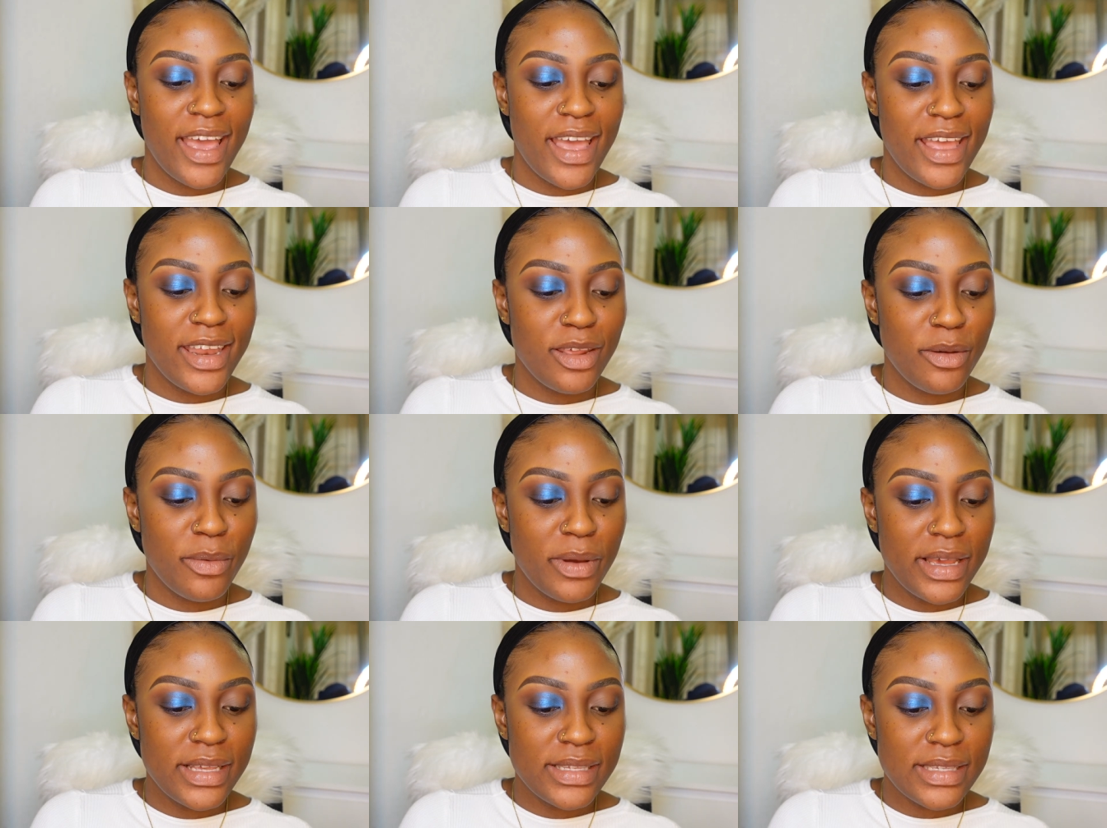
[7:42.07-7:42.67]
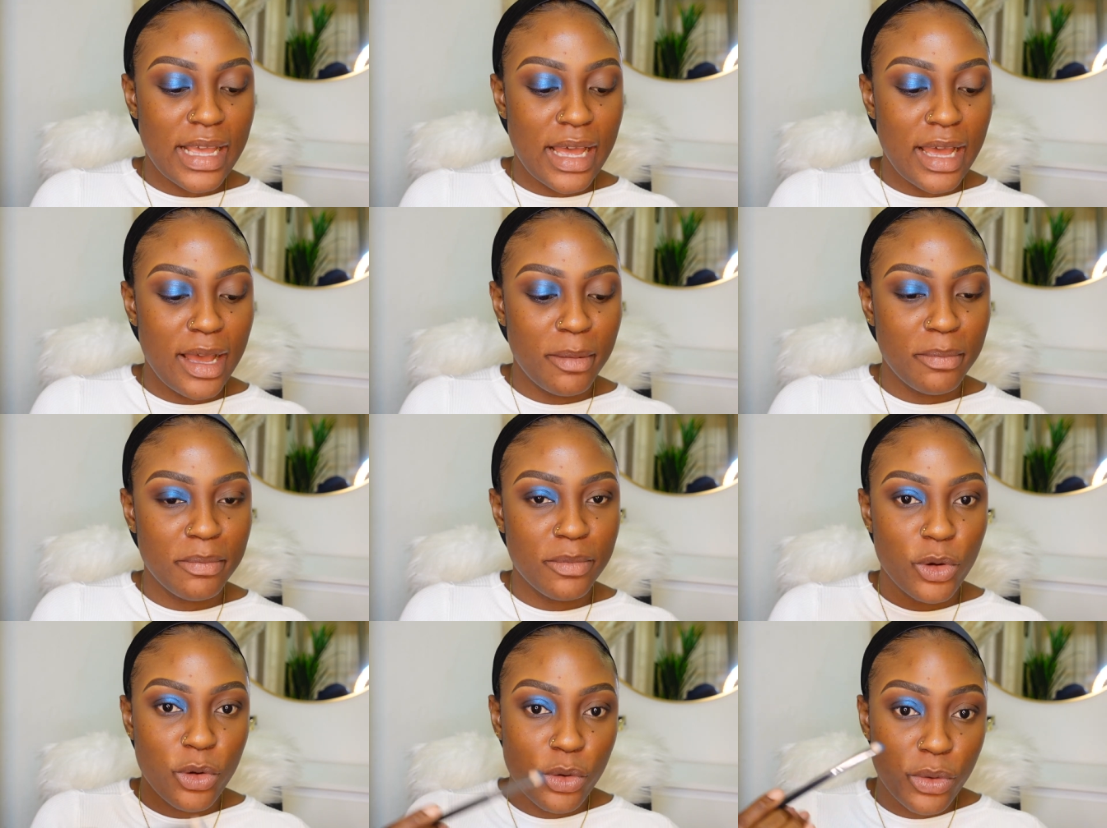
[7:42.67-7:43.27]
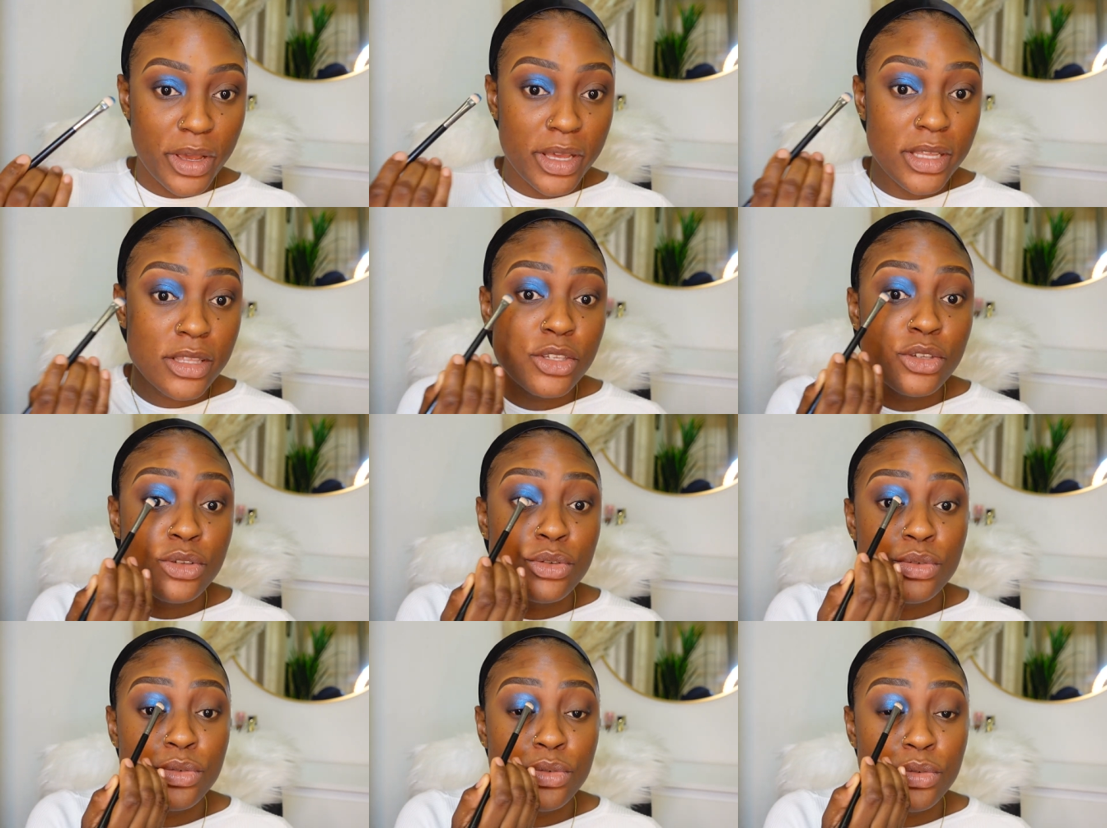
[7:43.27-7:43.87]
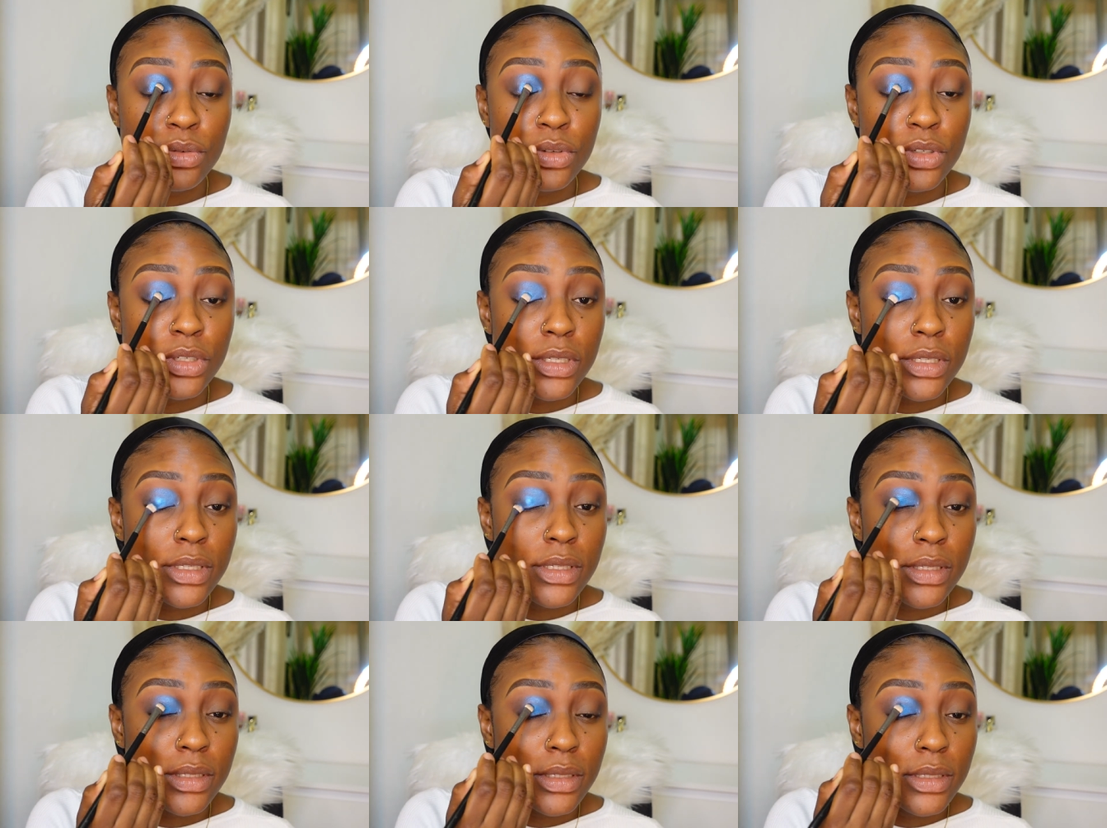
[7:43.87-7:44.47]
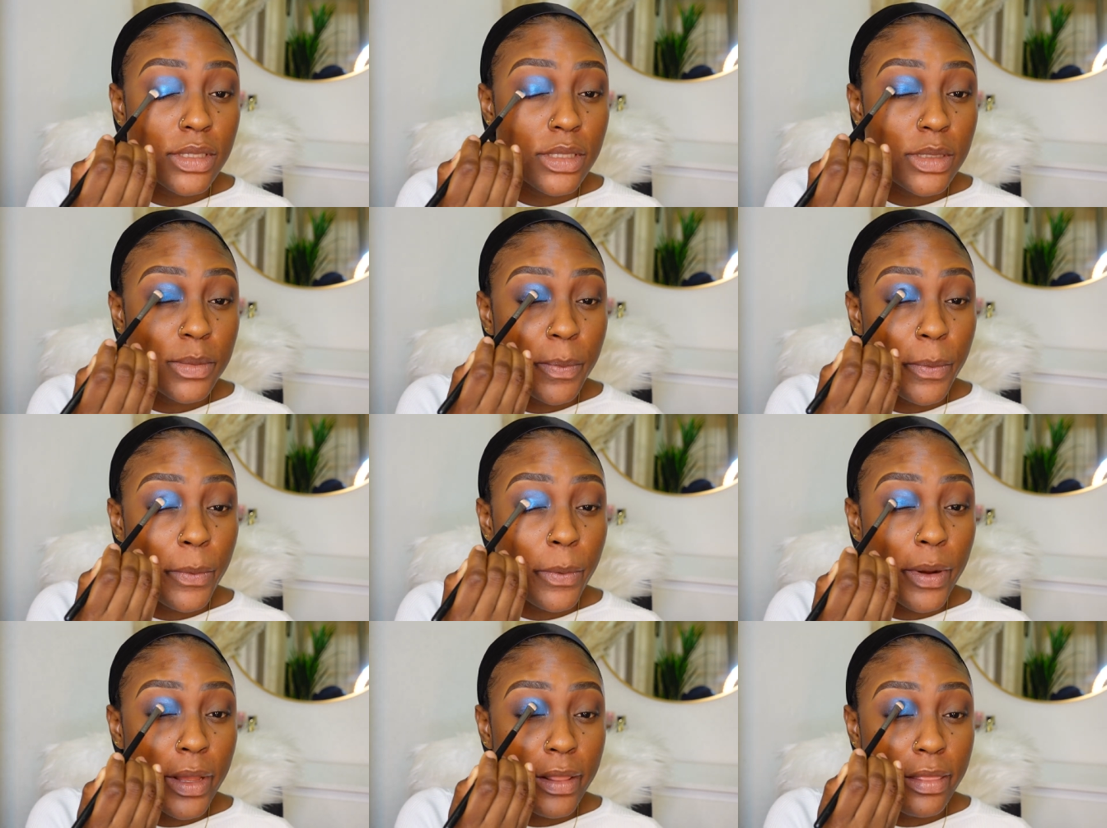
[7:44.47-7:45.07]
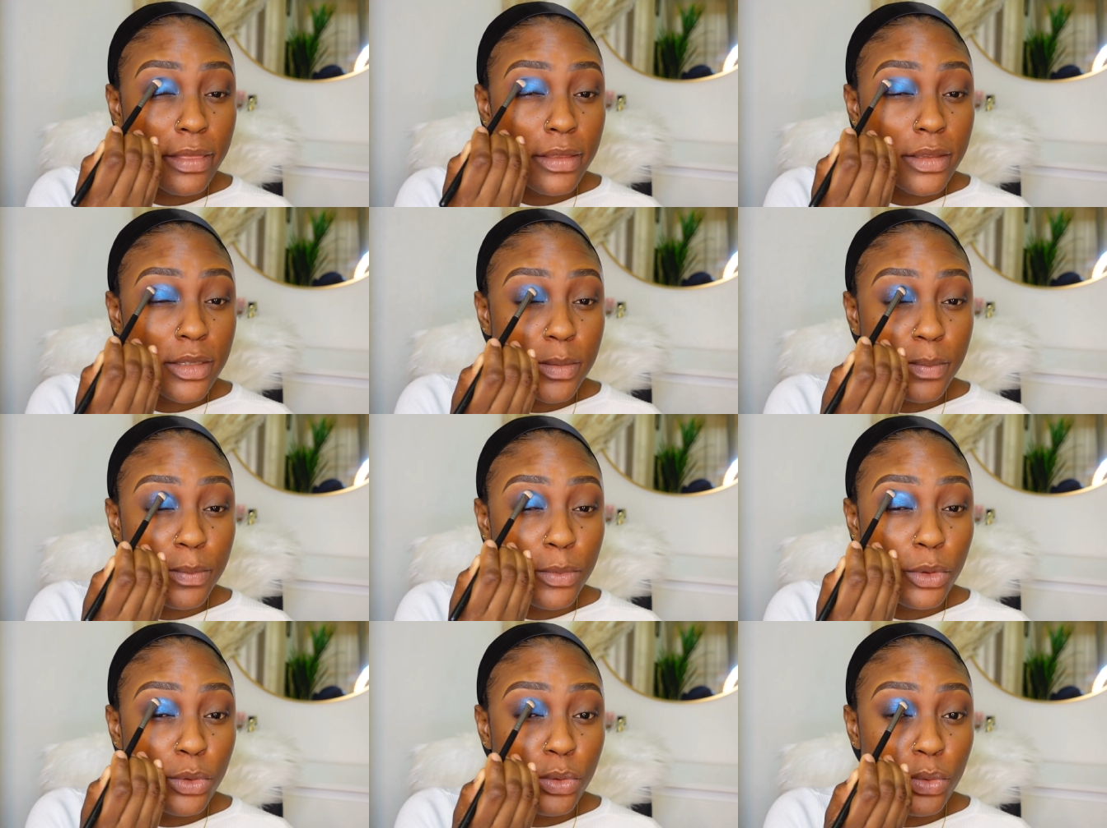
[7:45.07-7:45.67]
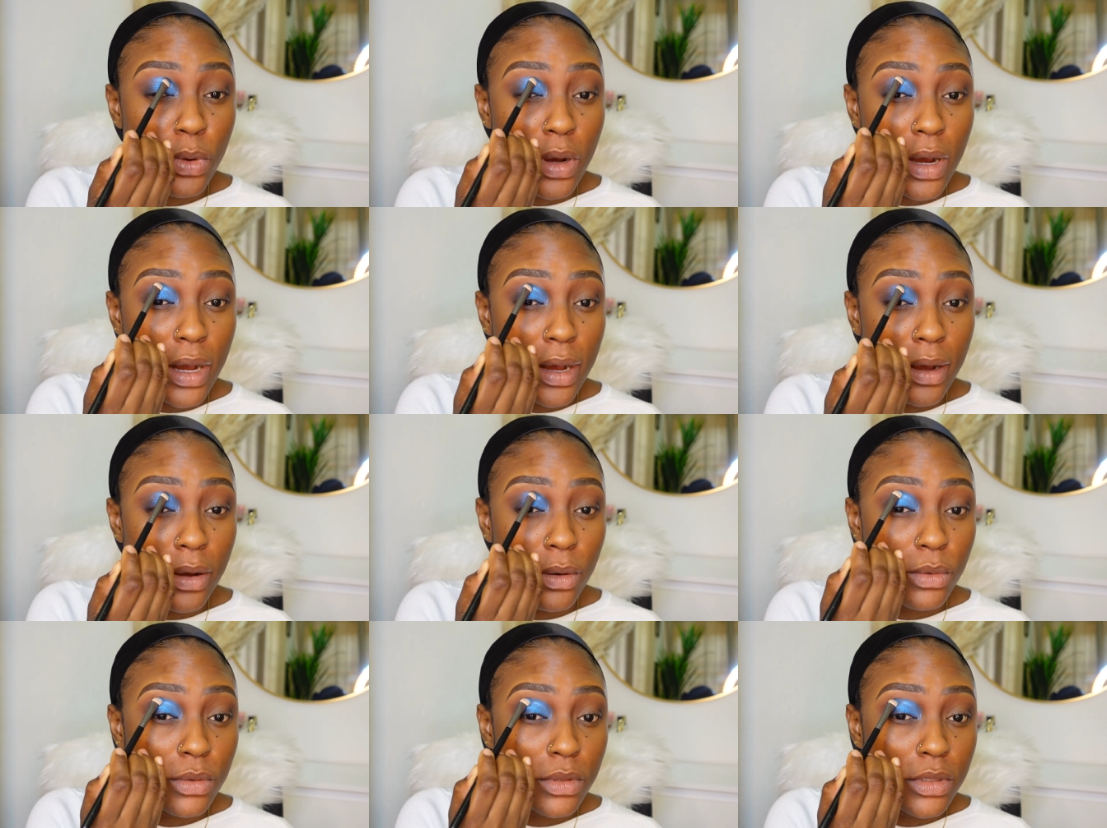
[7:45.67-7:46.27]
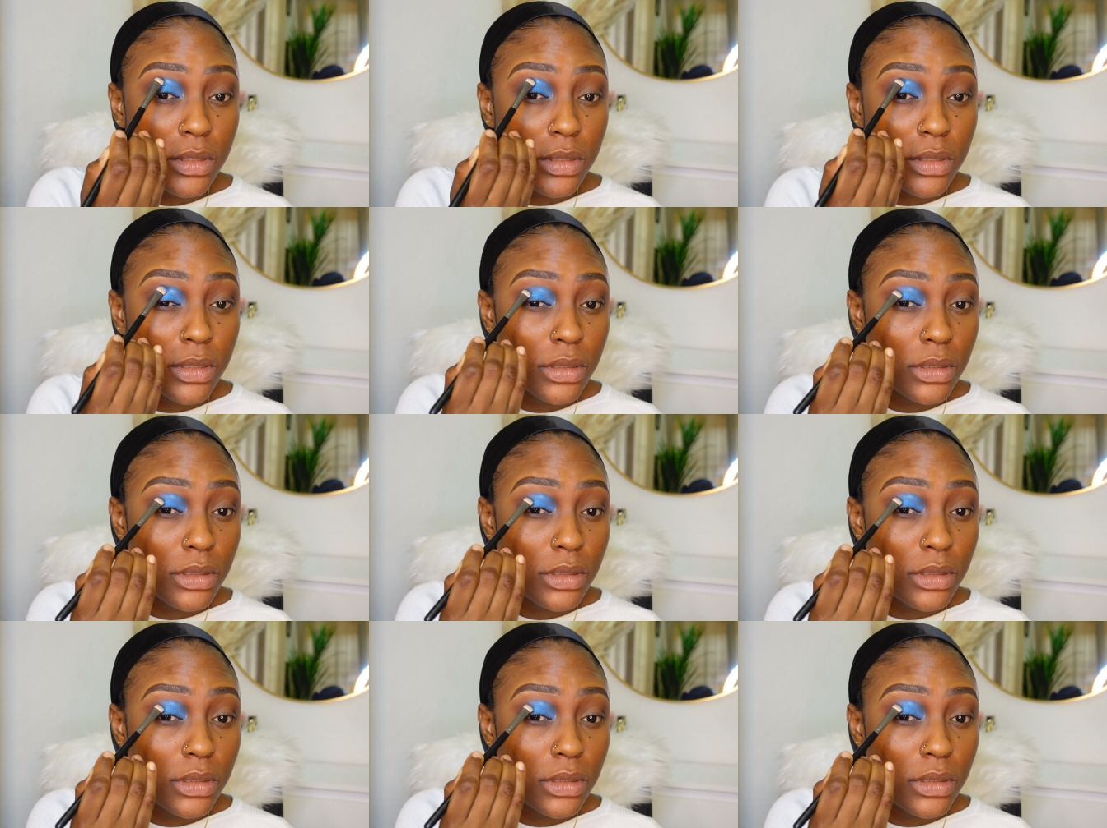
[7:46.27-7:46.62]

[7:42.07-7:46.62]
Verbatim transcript: Anyways, I'm going to just spread this blue out.